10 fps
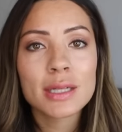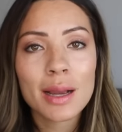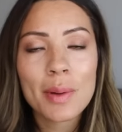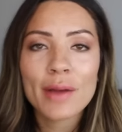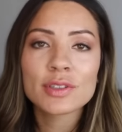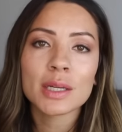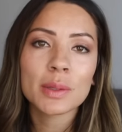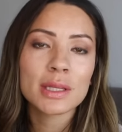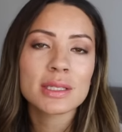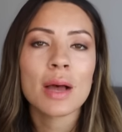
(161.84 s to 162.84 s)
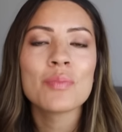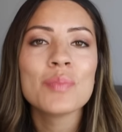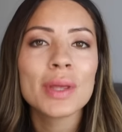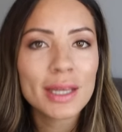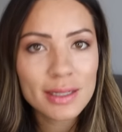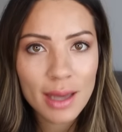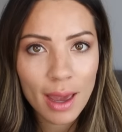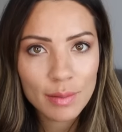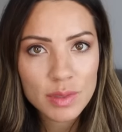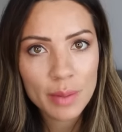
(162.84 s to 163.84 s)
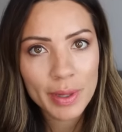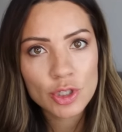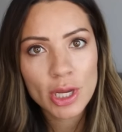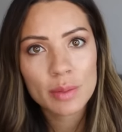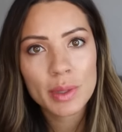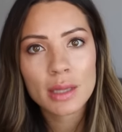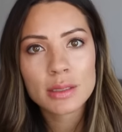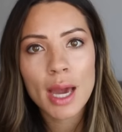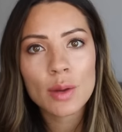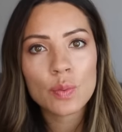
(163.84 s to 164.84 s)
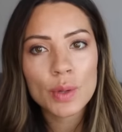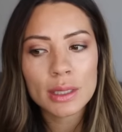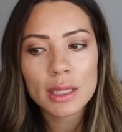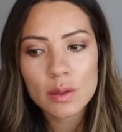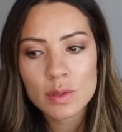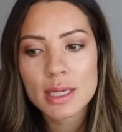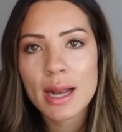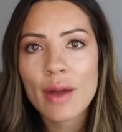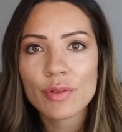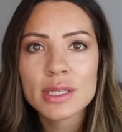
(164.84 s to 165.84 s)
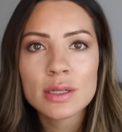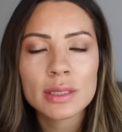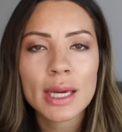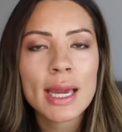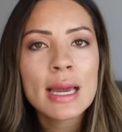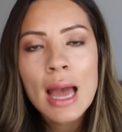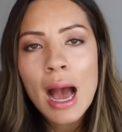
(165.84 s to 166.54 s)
to talk about, I've talked about this a million times on my channel because I really use it every single day.